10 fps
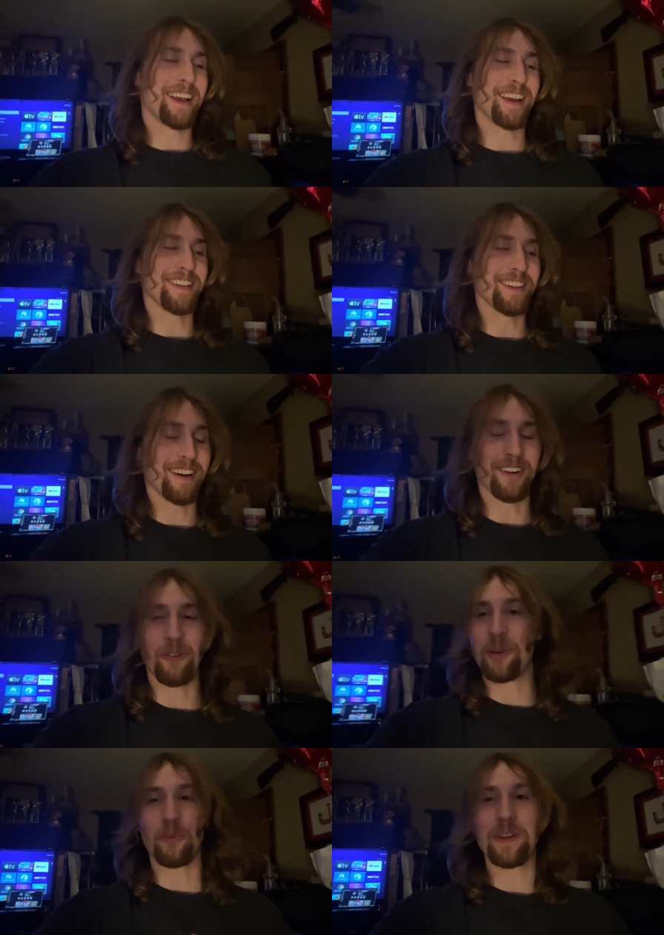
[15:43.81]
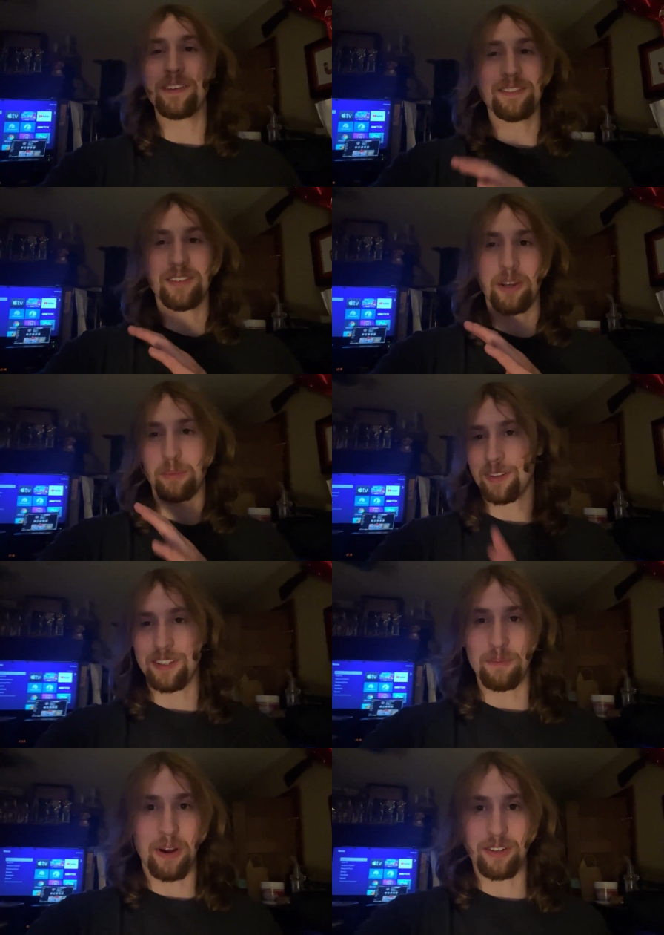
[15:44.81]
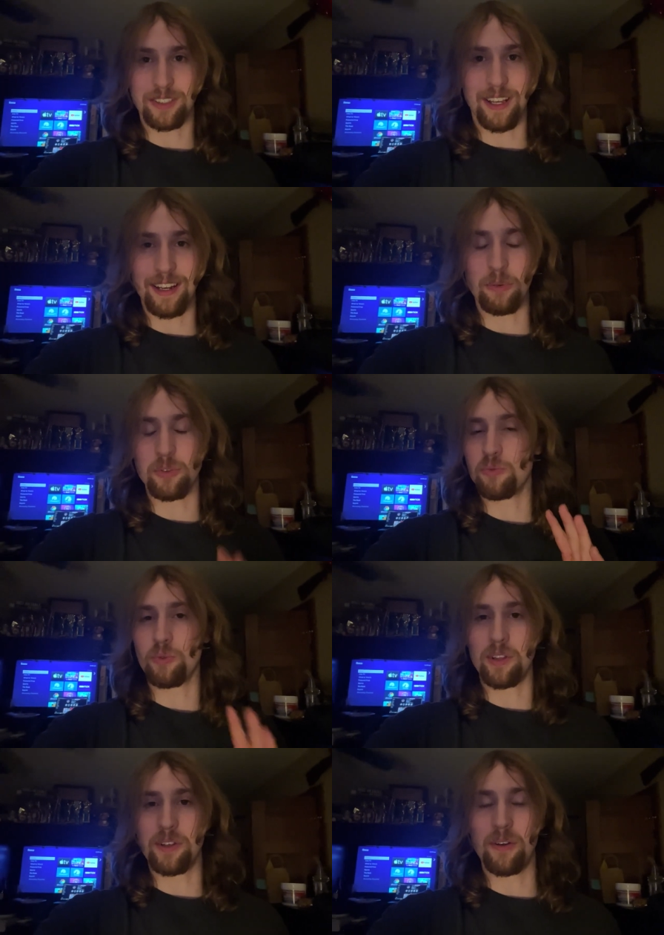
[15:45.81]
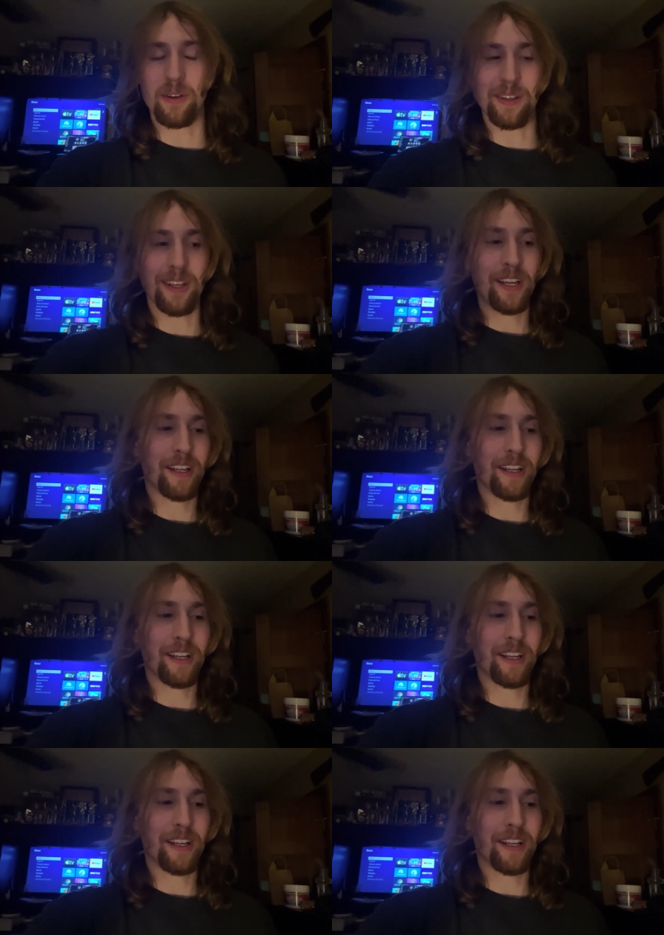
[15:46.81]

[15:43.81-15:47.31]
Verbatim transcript: And uh, we, we completely demolished that. It was really good.